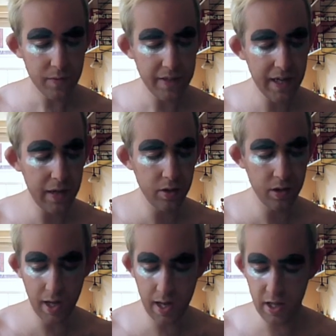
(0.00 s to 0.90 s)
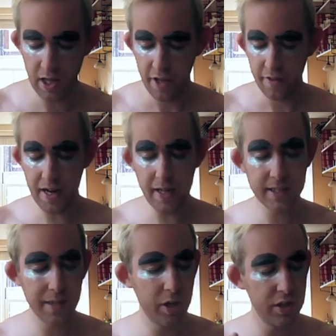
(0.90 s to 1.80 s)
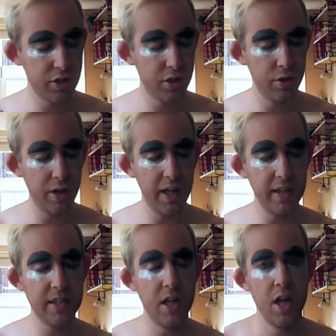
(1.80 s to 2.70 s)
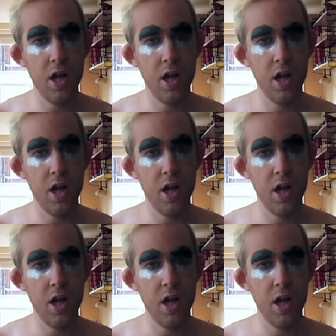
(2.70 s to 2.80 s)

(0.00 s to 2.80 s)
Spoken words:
Now, the next thing I'm going to do is